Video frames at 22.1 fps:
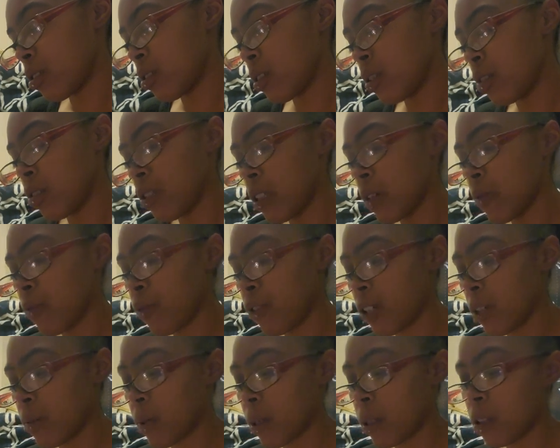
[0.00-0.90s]
I don't give a
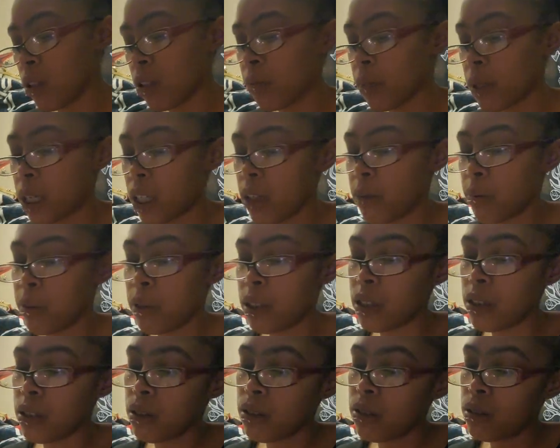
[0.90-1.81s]
fuck about nobody's
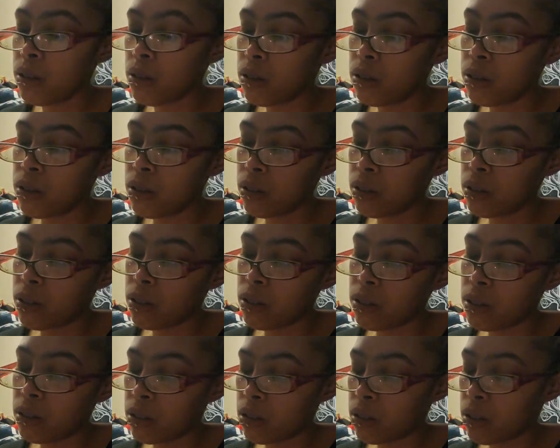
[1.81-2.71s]
opinion.
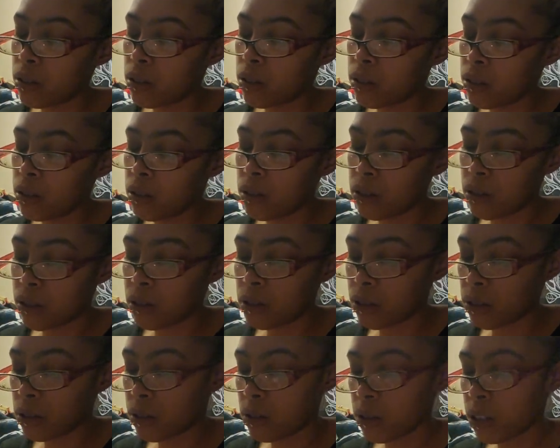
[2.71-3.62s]
I
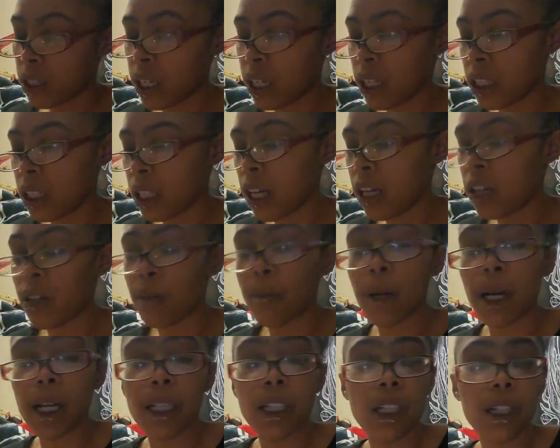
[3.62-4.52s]
can't allow
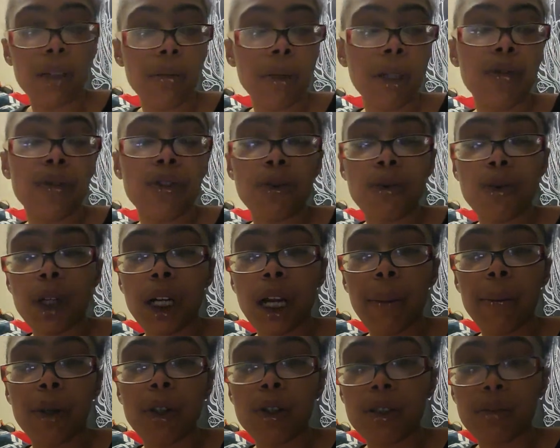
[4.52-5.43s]
nobody to keep me from what
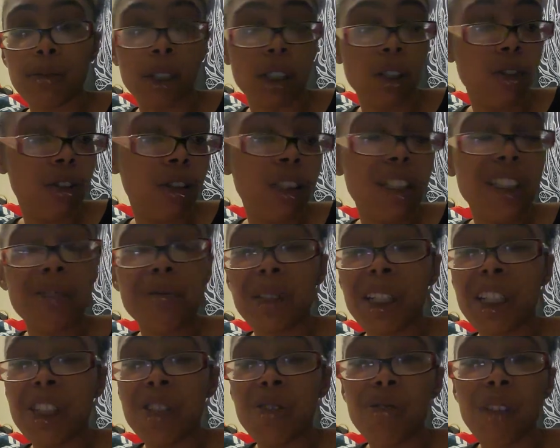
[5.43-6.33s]
I'm supposed to be doing just
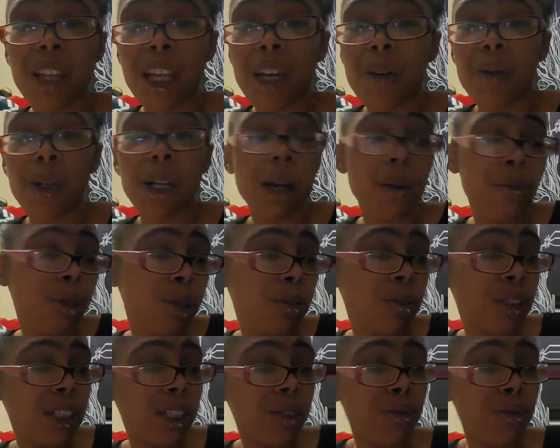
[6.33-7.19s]
because you think what I'm doing is